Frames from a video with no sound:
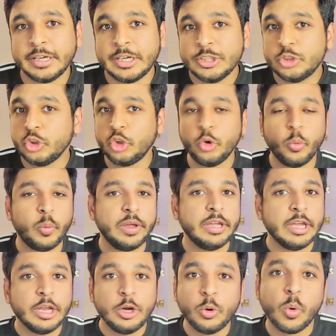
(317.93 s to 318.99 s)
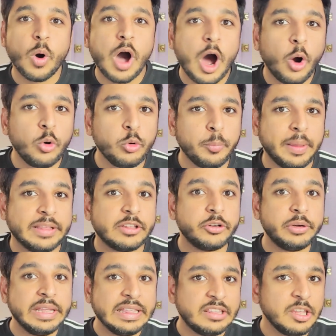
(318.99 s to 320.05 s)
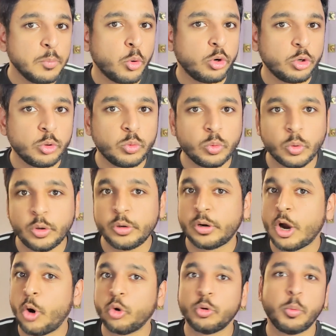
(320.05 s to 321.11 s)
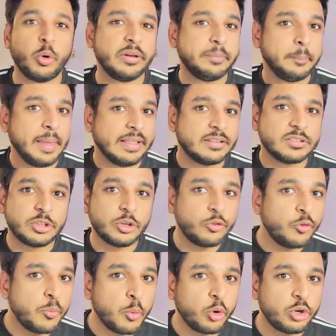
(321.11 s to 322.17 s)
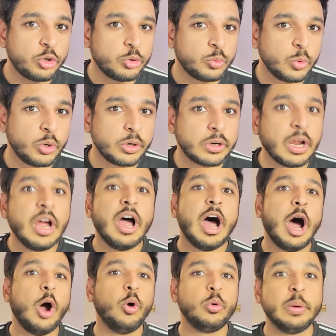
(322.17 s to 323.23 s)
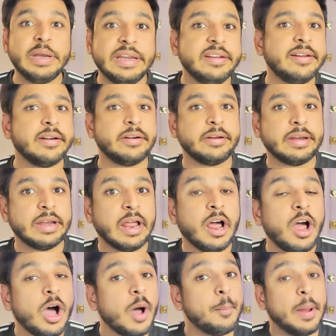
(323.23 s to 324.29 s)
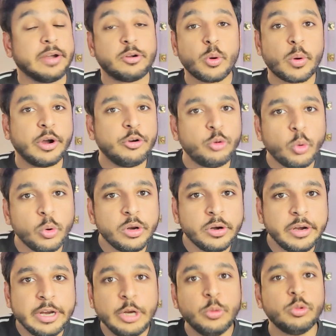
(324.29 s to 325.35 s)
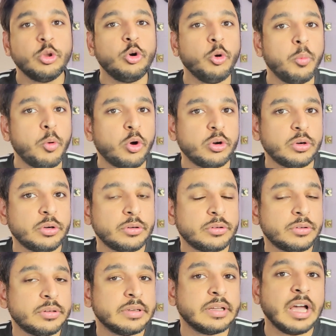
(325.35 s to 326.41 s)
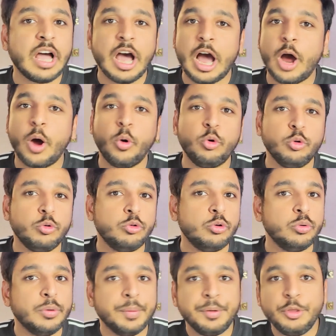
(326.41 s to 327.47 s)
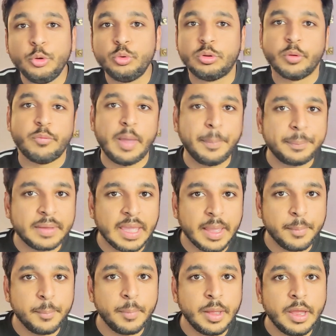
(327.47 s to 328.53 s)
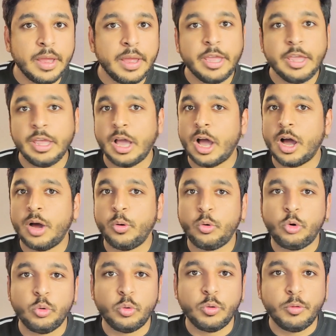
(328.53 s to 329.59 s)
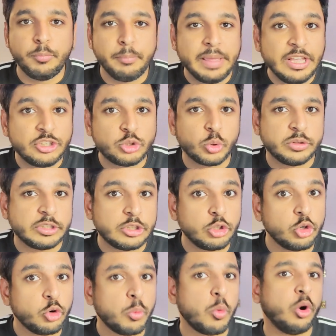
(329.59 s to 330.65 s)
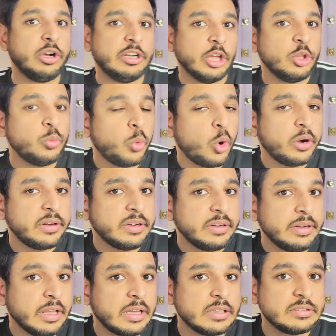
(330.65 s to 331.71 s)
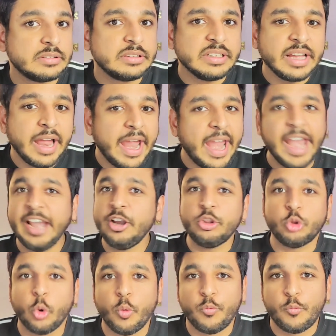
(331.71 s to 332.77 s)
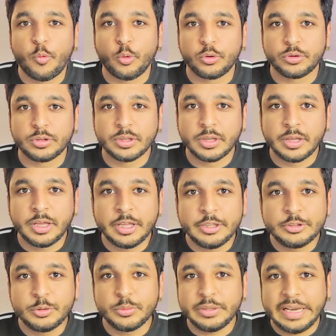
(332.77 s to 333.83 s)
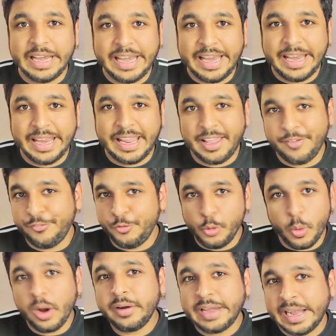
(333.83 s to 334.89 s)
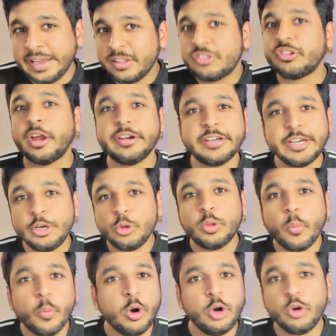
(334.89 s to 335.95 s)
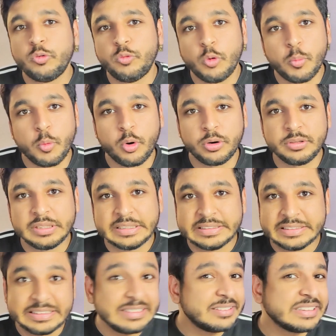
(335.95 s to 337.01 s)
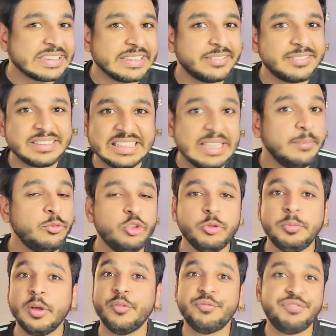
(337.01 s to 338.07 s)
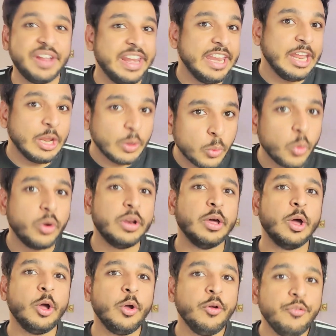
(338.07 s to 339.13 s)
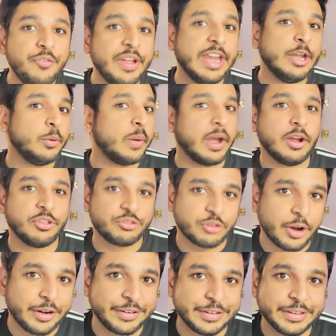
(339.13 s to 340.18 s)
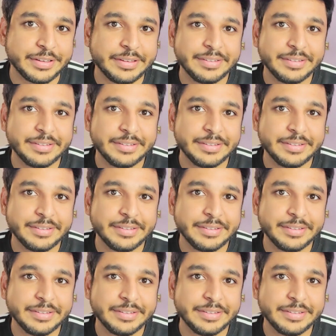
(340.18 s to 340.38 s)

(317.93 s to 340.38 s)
So you will know how to make the DC motor work, how to make the servo motors work, how to integrate an a microcontroller into the robot, how to use a webcam, how to make sure that the robot does what it does, and so forth. So if you are getting started into the world of robots, this kit seems to be a very good way to get started.